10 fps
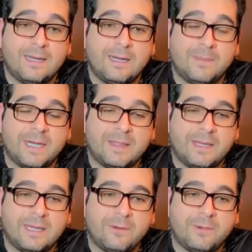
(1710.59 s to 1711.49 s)
I
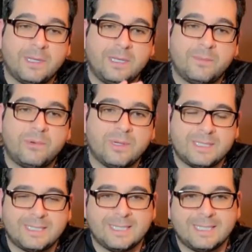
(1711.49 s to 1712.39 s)
think a really
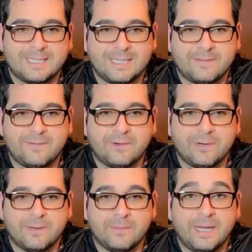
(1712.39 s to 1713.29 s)
important statistic
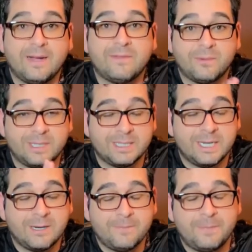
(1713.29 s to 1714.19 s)
for everyone to
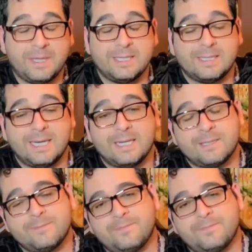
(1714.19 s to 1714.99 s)
know is that